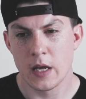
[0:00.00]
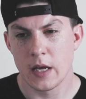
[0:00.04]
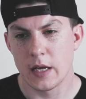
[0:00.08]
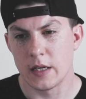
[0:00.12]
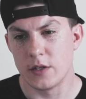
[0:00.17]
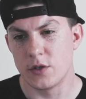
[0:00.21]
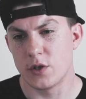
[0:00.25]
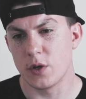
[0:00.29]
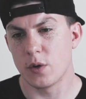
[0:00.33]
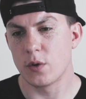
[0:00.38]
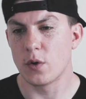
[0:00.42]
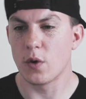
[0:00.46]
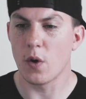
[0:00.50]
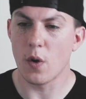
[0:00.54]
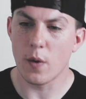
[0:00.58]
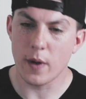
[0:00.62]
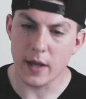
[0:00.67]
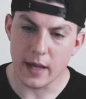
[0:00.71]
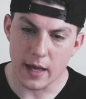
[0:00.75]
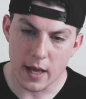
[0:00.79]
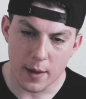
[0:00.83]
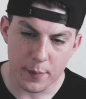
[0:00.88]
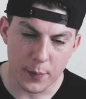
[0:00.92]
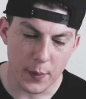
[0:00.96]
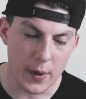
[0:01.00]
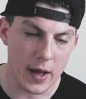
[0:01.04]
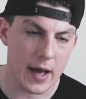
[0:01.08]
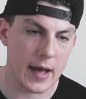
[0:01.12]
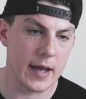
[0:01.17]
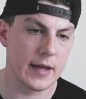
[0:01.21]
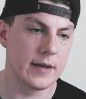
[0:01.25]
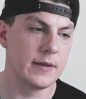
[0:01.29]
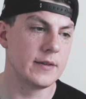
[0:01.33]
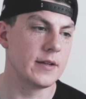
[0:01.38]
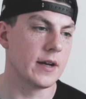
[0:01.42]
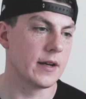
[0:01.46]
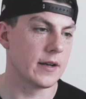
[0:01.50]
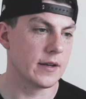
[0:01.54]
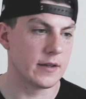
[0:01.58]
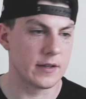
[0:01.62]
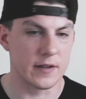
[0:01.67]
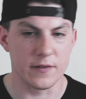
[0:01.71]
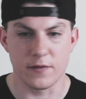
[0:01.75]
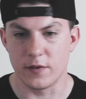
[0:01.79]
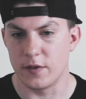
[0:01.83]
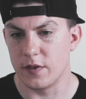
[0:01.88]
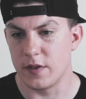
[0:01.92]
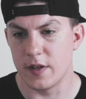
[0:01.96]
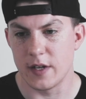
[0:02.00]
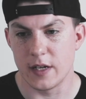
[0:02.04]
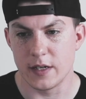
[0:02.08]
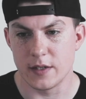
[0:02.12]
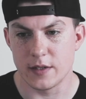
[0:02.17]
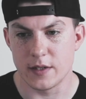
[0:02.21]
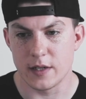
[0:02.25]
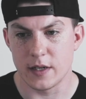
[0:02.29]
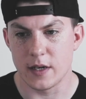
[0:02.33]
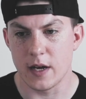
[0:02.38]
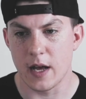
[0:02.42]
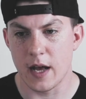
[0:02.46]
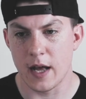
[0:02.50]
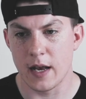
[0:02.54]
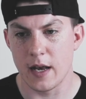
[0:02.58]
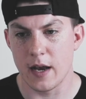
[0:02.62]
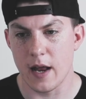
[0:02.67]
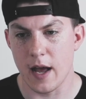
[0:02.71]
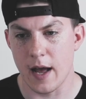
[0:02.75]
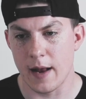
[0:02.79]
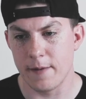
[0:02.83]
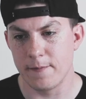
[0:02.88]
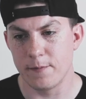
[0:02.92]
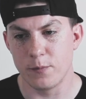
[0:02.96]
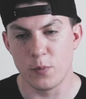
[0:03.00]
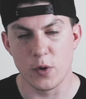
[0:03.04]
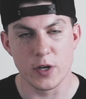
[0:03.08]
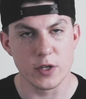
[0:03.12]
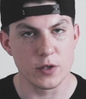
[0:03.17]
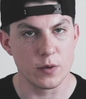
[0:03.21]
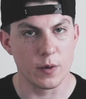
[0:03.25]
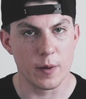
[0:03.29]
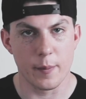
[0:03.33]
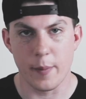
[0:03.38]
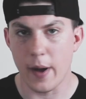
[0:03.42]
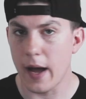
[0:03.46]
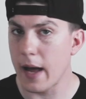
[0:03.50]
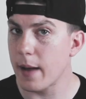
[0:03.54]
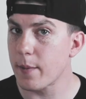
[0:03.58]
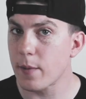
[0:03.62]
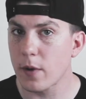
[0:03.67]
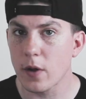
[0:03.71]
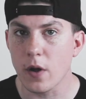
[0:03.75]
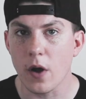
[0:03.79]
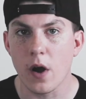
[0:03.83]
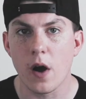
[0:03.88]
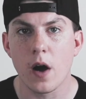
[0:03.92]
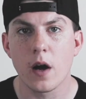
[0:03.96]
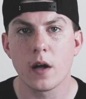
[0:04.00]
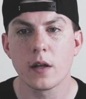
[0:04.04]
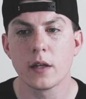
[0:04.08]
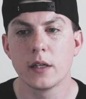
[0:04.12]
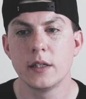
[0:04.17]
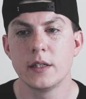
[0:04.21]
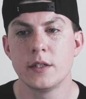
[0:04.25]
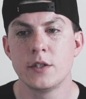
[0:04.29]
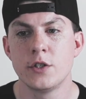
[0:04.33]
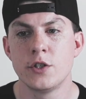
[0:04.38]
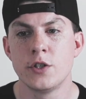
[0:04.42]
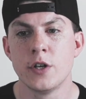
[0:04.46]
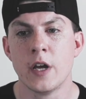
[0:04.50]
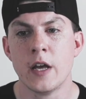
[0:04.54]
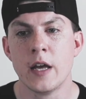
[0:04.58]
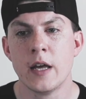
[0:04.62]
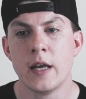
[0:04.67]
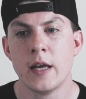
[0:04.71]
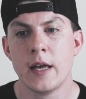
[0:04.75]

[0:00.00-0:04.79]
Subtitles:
And so growing up, I'd done different things, and I went to a Bible college